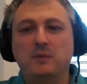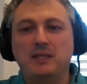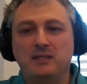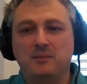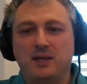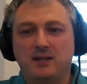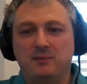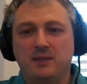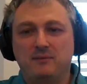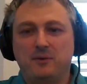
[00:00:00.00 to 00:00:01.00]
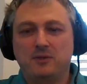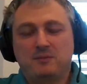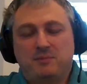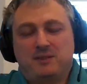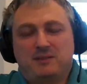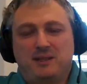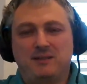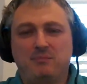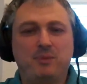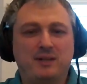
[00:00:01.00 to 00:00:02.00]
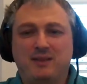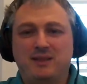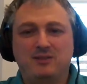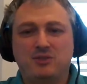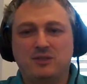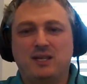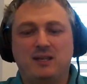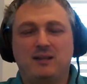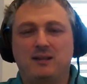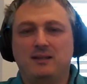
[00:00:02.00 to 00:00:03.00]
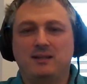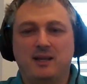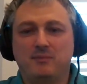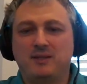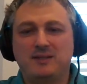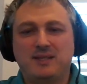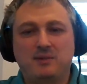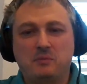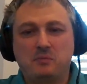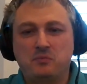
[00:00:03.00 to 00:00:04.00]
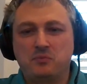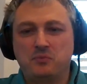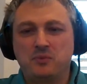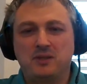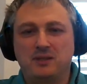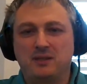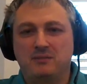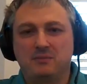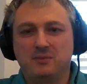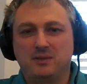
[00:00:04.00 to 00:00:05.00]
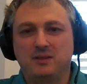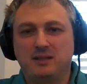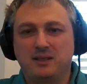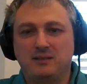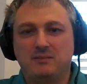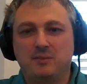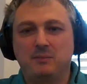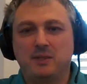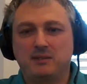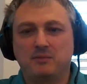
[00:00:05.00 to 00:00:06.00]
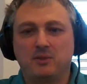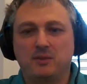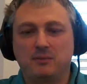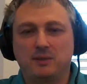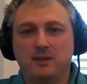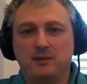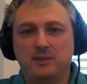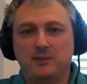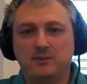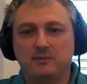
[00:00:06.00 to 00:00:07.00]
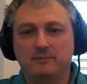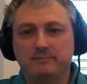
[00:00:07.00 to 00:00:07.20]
need to be automated first, but it's just taking a lot of time, because that really, really gets the momentum going with automation.